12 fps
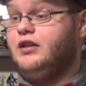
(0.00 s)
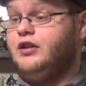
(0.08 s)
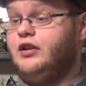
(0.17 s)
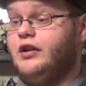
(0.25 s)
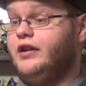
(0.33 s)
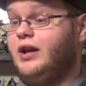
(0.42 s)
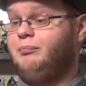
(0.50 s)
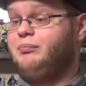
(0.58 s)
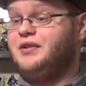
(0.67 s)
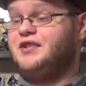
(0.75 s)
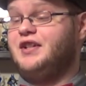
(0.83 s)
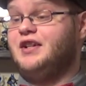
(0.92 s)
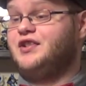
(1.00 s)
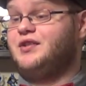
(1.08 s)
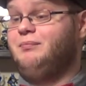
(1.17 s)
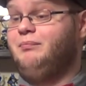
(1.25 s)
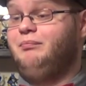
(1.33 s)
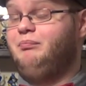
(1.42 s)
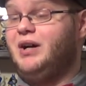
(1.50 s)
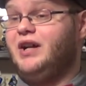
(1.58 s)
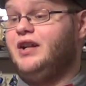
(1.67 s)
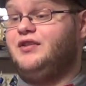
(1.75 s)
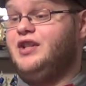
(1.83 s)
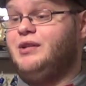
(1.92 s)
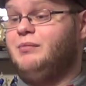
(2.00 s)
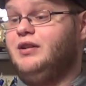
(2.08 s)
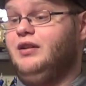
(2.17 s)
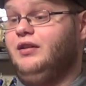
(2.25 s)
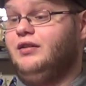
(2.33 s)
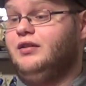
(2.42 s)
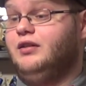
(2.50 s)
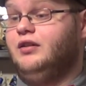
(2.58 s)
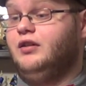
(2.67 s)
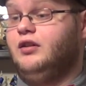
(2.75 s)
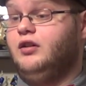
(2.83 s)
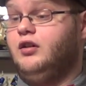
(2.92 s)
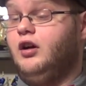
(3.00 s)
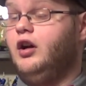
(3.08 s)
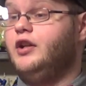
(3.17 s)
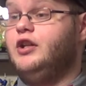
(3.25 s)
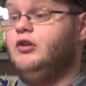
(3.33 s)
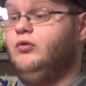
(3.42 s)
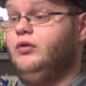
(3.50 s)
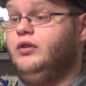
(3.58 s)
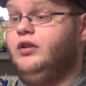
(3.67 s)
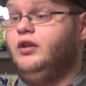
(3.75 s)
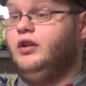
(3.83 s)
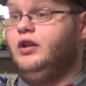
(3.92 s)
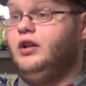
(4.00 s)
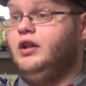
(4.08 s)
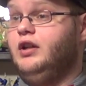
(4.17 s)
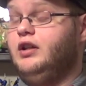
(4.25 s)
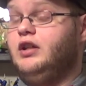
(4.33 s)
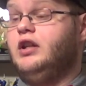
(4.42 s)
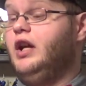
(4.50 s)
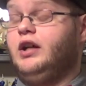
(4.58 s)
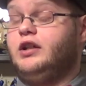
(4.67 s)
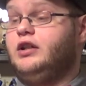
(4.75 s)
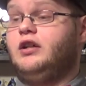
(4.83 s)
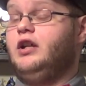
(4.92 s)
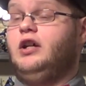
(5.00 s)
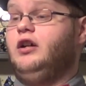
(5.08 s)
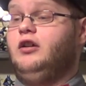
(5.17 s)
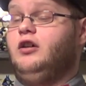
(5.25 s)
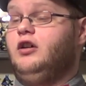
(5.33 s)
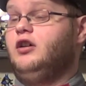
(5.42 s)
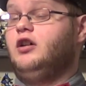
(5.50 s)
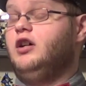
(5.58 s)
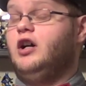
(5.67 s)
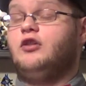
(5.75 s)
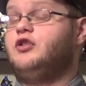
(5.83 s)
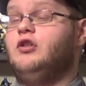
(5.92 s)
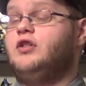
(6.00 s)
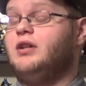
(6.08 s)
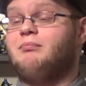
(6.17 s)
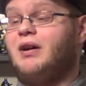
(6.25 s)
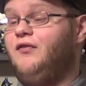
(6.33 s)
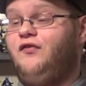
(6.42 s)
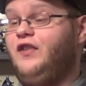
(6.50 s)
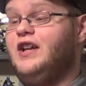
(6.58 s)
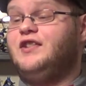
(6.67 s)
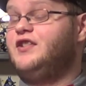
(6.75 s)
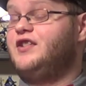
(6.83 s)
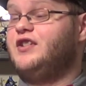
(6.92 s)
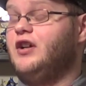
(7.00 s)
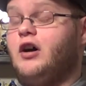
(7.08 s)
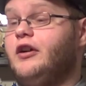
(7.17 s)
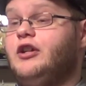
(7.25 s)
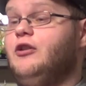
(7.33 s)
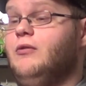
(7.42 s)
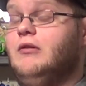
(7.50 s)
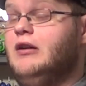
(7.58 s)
You're not possessed by a demon, are you? You're not gonna Hadouken my face, are you?